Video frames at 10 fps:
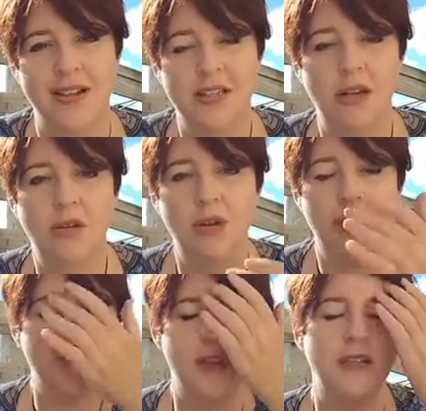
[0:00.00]
So look
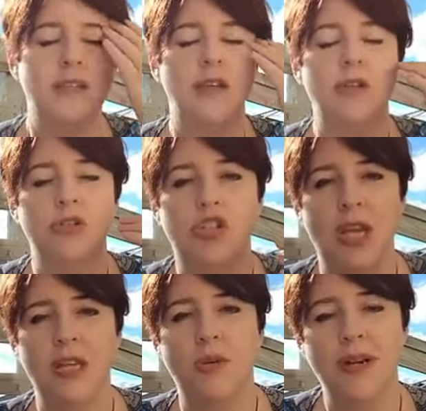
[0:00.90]
at things that you're
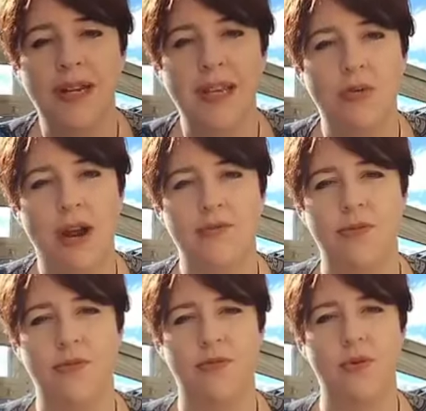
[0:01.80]
genuinely
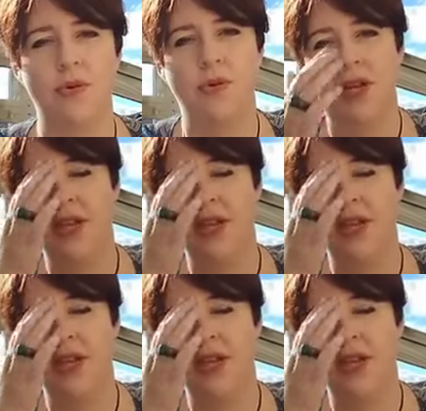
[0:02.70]
grateful for,